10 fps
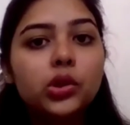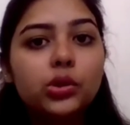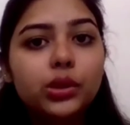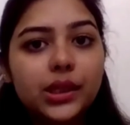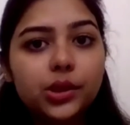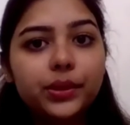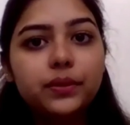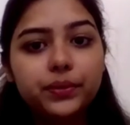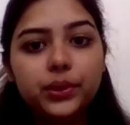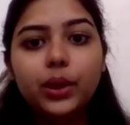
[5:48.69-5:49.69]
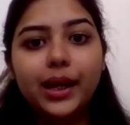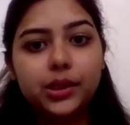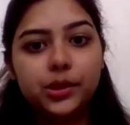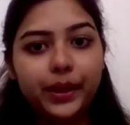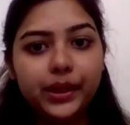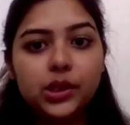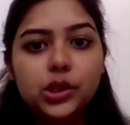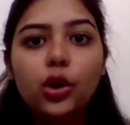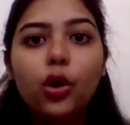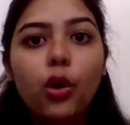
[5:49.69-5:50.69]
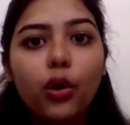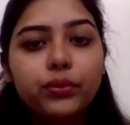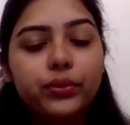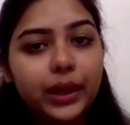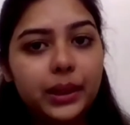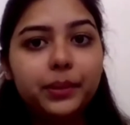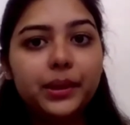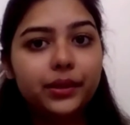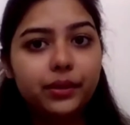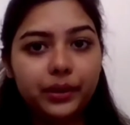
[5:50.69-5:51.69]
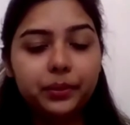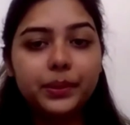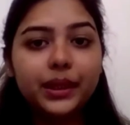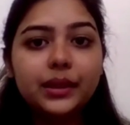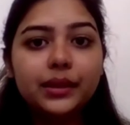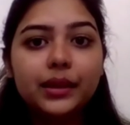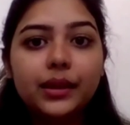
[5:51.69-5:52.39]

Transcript: So these were a few aspects of ABA therapy.